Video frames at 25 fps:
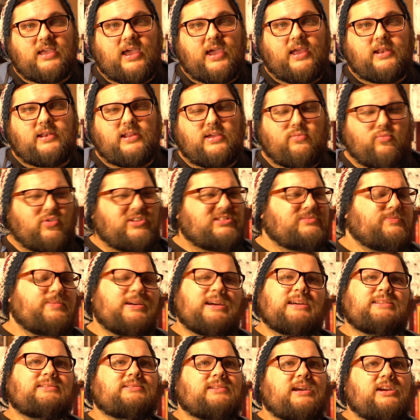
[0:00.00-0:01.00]
and it wasn't
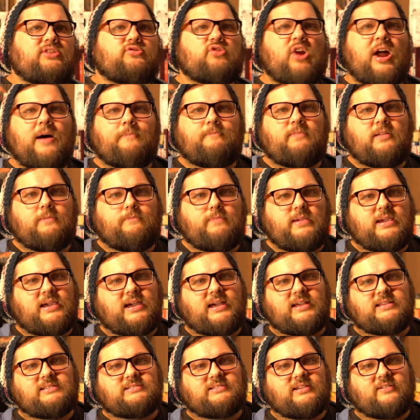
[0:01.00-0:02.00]
because I dropped it
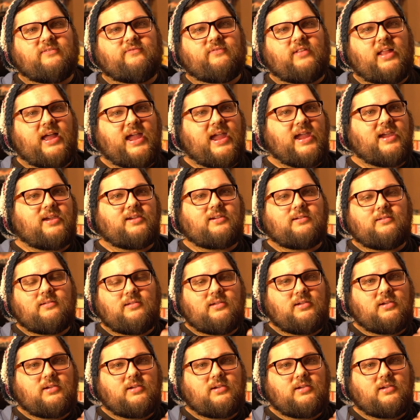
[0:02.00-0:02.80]
because of like